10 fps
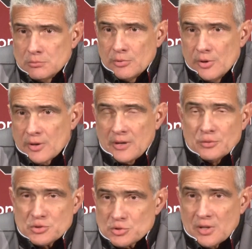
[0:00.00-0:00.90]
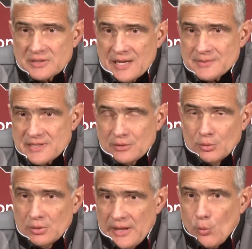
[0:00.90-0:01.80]
You hear coaches all the time say,
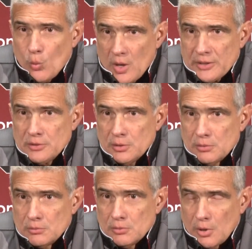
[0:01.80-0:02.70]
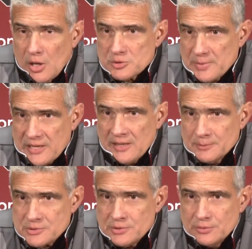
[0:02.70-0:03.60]
don't let one loss
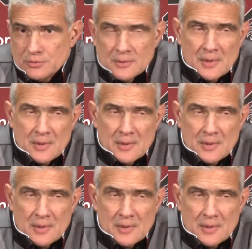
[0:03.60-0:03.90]
become two.